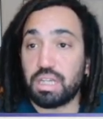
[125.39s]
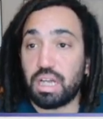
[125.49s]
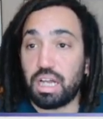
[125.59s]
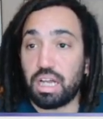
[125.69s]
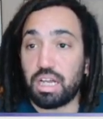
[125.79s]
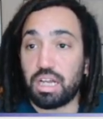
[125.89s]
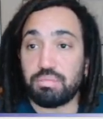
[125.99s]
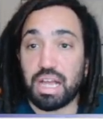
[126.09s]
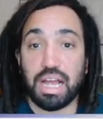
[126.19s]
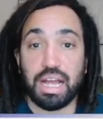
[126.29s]
um,
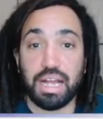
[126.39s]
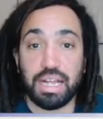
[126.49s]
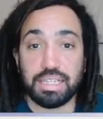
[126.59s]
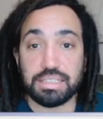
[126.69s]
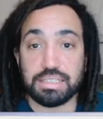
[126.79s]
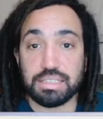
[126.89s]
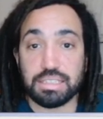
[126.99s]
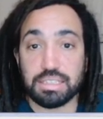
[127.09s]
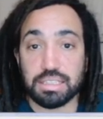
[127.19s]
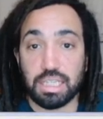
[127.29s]
and
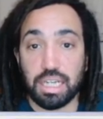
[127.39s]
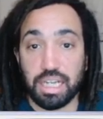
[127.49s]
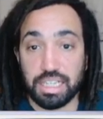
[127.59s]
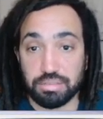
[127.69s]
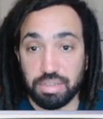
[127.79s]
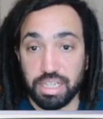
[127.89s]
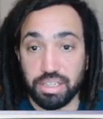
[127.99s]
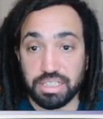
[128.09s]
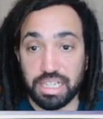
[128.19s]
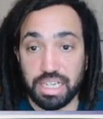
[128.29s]
uh, it has a
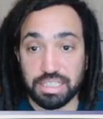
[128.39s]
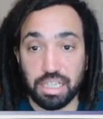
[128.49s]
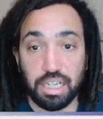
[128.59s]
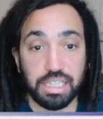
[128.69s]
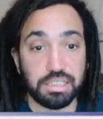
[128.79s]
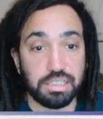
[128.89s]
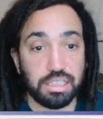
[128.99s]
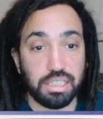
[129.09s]
radius and it has a height.